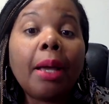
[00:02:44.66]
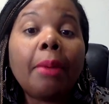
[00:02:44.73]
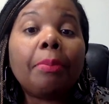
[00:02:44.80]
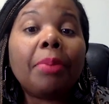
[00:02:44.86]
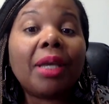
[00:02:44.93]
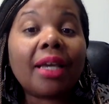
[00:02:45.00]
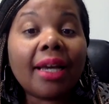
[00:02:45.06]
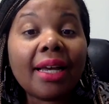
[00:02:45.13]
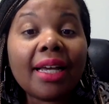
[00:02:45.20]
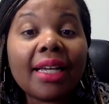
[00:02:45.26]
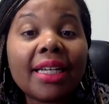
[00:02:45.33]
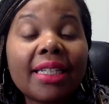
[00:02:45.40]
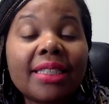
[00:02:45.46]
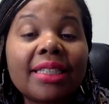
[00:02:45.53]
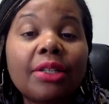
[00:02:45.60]

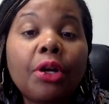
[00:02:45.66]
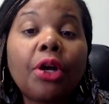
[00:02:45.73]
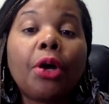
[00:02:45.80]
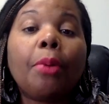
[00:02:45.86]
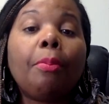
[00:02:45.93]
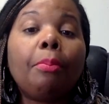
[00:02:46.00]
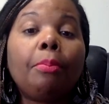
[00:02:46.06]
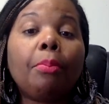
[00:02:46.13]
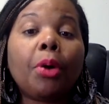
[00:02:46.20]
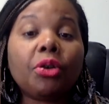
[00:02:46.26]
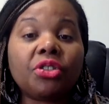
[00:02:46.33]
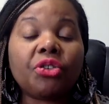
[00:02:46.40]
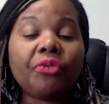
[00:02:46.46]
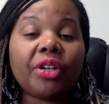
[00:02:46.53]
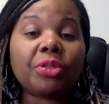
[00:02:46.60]
Because
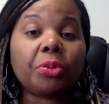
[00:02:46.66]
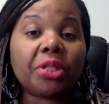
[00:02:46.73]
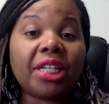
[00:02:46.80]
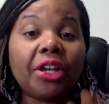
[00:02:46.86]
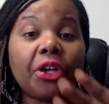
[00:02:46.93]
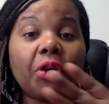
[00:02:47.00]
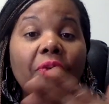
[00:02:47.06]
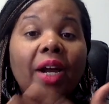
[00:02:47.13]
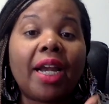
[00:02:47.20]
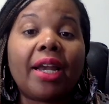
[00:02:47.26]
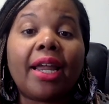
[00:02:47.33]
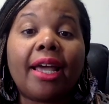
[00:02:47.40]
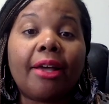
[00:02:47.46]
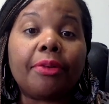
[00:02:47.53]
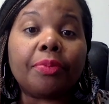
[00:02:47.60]
most of us will tell you right
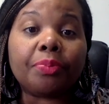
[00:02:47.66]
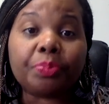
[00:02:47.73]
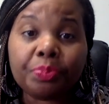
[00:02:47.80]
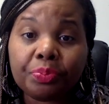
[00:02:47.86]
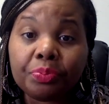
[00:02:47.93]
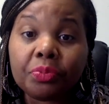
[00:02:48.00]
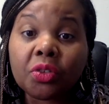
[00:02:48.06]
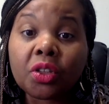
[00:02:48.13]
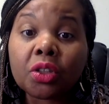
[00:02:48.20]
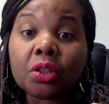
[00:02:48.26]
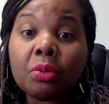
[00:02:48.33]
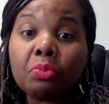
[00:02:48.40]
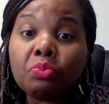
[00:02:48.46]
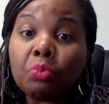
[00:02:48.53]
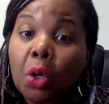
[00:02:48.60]
now,
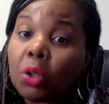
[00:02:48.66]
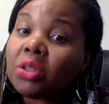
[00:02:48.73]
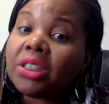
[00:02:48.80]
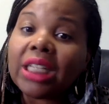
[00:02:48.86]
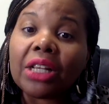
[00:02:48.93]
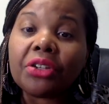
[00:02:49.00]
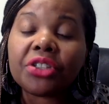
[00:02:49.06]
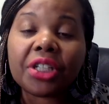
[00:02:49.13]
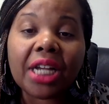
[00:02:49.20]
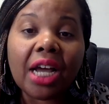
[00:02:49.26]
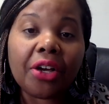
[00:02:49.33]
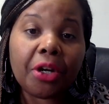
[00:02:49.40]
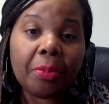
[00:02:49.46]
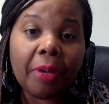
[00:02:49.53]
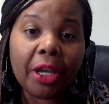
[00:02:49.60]
most sellers are not
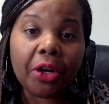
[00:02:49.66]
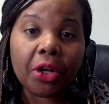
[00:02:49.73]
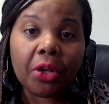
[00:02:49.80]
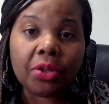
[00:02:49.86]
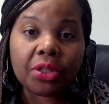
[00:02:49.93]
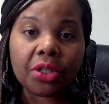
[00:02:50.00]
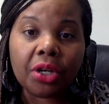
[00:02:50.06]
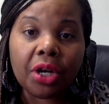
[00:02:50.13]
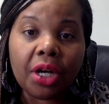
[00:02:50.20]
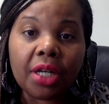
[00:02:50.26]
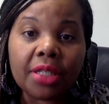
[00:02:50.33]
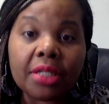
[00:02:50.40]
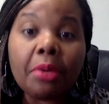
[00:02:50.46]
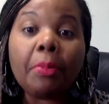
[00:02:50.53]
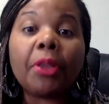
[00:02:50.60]
going to pay your closing
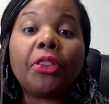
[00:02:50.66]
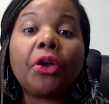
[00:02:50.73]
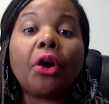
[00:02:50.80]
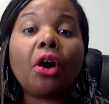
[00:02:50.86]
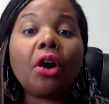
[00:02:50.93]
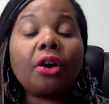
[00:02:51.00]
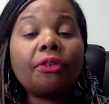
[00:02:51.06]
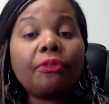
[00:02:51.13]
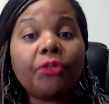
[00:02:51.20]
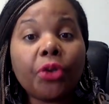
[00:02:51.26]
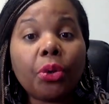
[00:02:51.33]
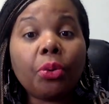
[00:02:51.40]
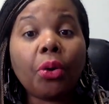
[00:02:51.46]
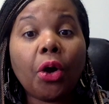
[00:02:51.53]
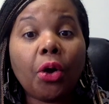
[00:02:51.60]
costs. But there are a
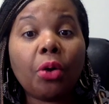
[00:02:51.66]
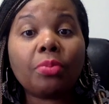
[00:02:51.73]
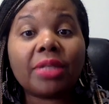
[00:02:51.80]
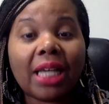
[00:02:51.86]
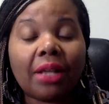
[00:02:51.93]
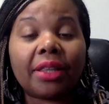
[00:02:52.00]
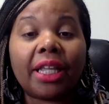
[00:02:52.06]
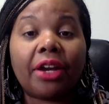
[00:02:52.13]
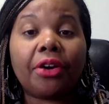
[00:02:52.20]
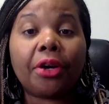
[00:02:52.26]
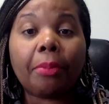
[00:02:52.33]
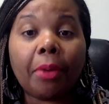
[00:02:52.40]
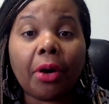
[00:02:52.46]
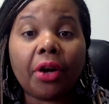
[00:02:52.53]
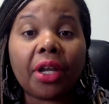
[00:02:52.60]
few homes out there in the
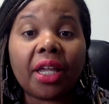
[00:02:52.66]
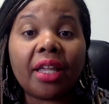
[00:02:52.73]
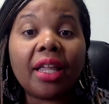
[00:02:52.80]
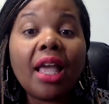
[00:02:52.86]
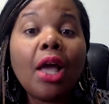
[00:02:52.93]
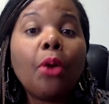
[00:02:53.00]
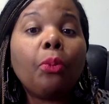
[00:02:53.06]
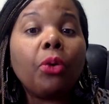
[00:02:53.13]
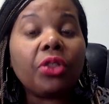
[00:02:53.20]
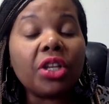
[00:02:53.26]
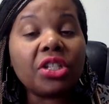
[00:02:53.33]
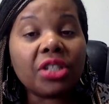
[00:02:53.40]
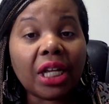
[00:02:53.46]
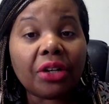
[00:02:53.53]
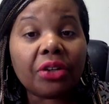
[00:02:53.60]
market where the
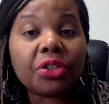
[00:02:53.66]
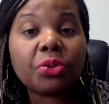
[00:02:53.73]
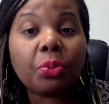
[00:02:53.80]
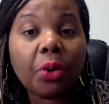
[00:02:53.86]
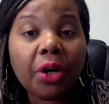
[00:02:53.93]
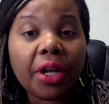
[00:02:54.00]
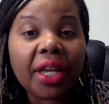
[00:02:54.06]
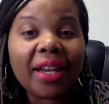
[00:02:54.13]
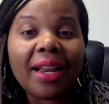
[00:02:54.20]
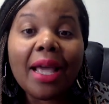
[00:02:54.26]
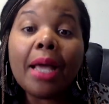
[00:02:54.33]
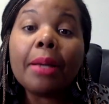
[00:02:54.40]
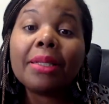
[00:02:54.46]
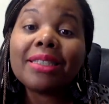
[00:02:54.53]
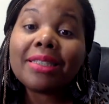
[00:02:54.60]
sellers would.
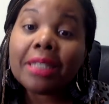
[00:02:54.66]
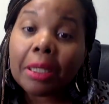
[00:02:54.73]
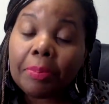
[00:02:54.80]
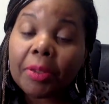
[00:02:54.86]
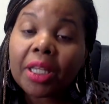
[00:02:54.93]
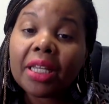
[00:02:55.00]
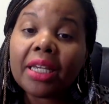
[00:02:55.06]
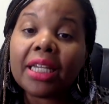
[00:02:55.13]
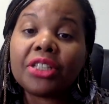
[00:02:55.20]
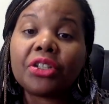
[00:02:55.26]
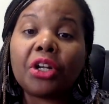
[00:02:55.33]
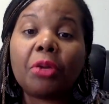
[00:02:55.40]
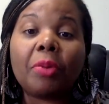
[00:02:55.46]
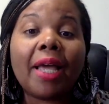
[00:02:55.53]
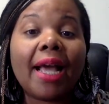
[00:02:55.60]
Typically, it's going
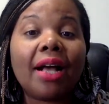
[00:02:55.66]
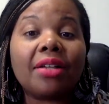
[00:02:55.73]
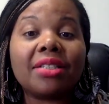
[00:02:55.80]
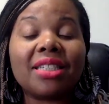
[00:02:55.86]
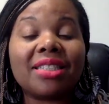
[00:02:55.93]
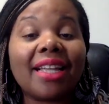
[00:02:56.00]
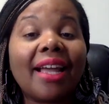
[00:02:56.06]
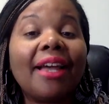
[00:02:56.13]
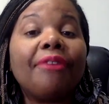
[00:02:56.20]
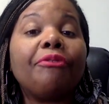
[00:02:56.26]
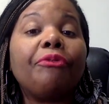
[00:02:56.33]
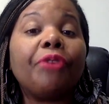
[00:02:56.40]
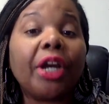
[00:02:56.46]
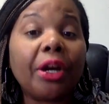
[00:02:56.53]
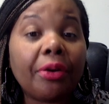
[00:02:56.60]
to be houses that have
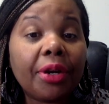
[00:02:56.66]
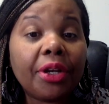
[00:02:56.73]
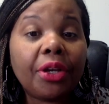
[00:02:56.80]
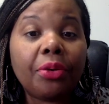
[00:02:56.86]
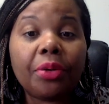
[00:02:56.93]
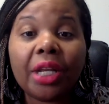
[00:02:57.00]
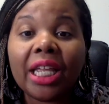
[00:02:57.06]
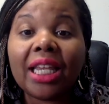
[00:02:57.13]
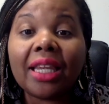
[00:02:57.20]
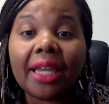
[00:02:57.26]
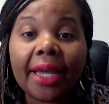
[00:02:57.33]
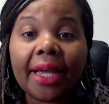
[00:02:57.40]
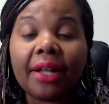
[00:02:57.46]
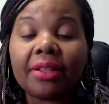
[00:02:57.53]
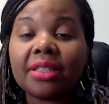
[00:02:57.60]
very unique
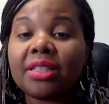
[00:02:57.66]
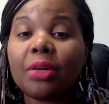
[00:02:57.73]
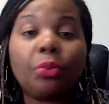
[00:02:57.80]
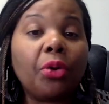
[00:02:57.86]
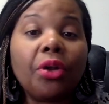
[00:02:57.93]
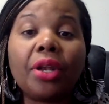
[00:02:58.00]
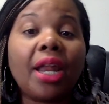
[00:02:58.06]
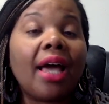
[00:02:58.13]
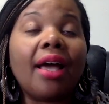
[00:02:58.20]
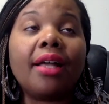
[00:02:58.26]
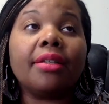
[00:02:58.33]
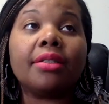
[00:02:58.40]
layouts that will not,